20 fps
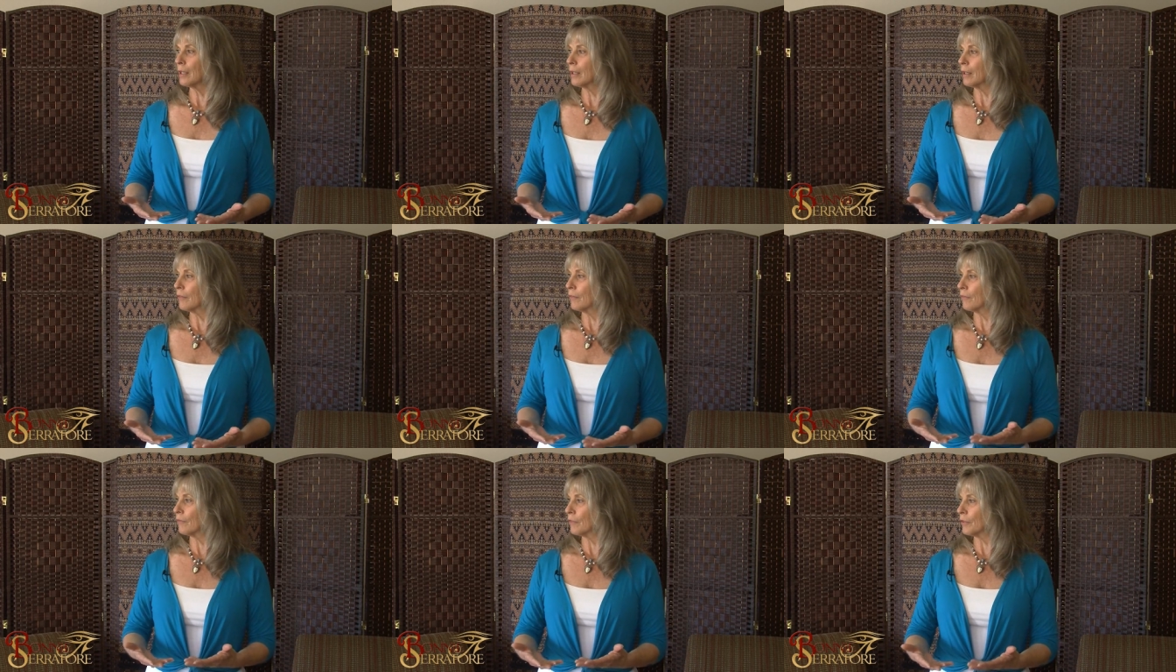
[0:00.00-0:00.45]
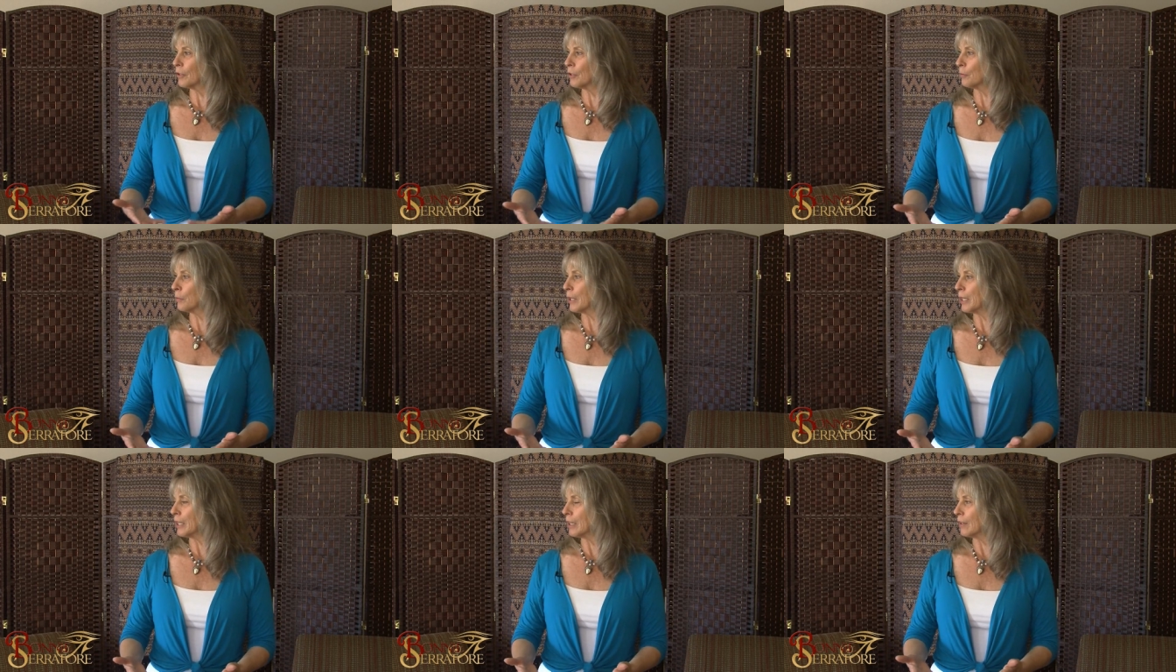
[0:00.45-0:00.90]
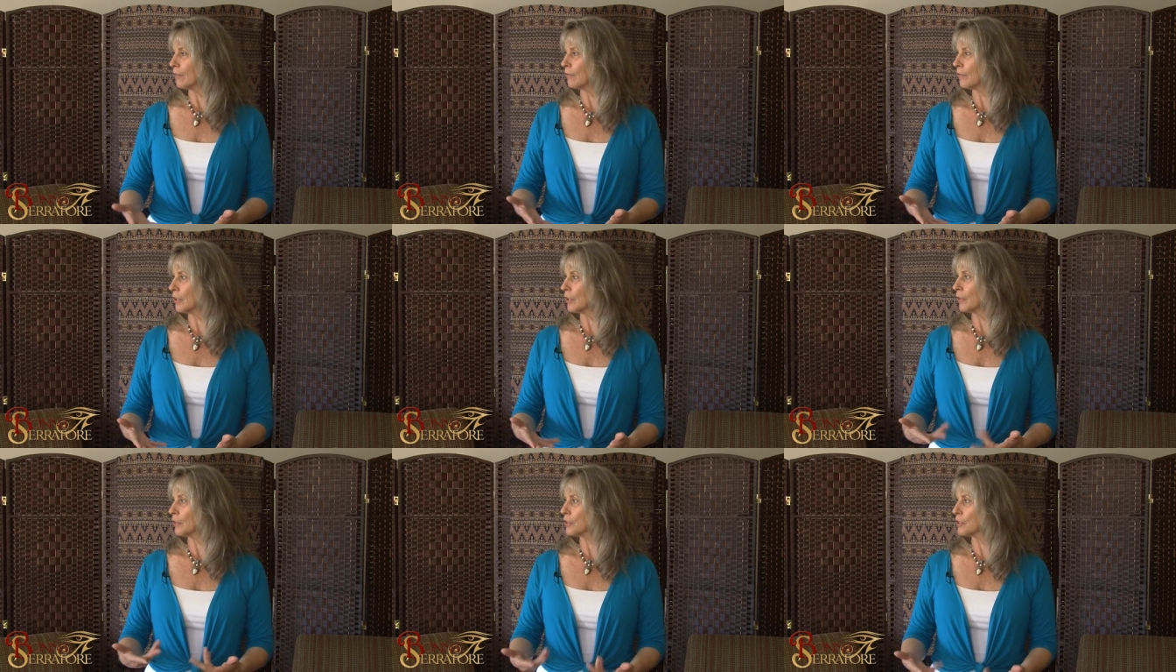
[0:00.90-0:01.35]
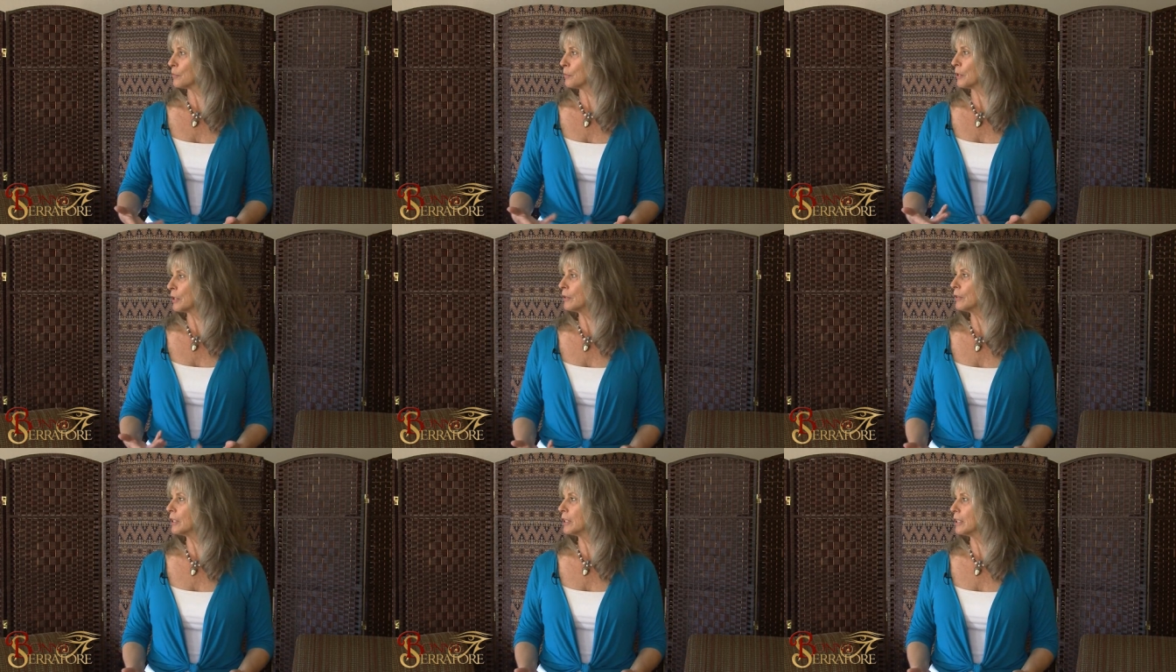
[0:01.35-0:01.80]
a fear, ba a fear
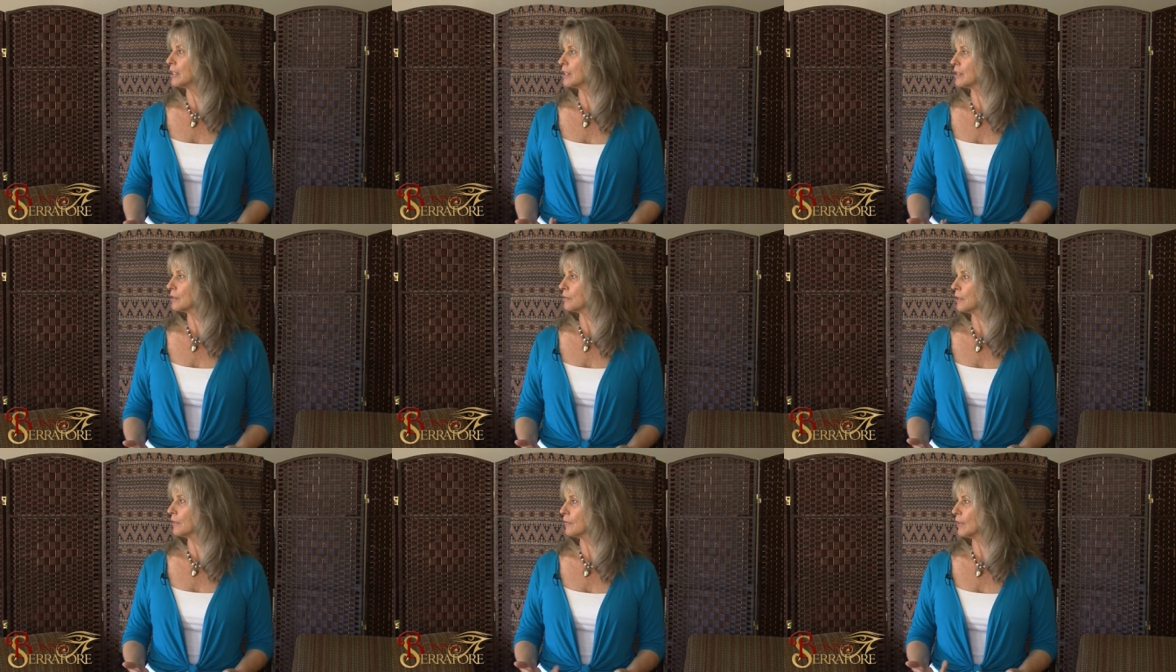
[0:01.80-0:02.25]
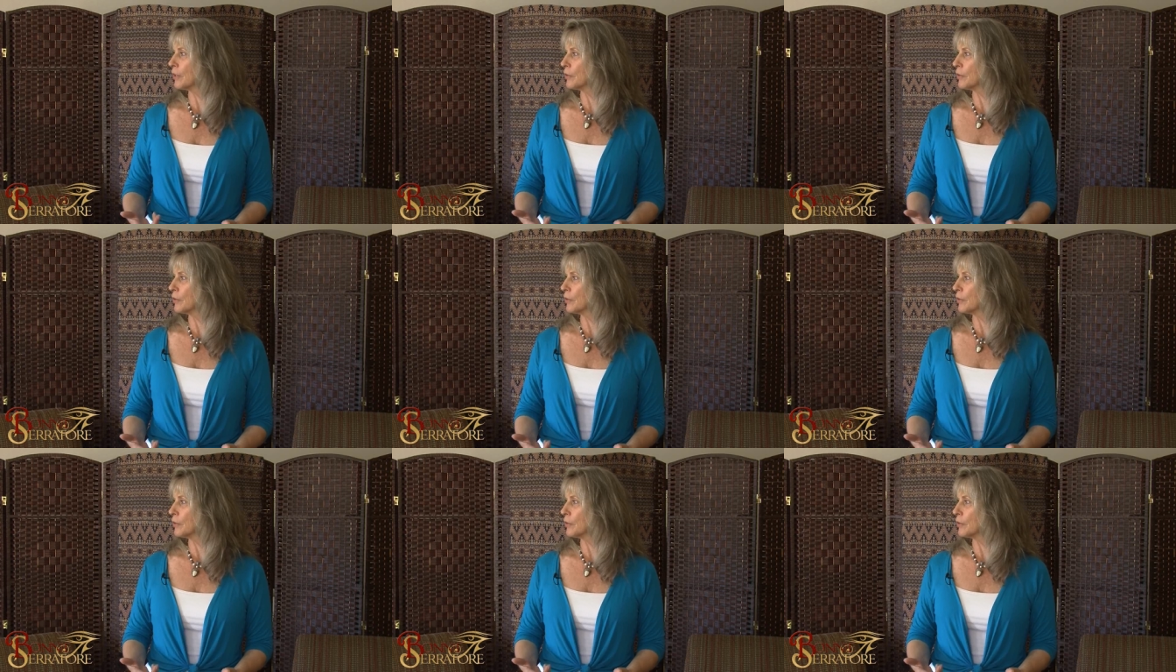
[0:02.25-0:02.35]
experience of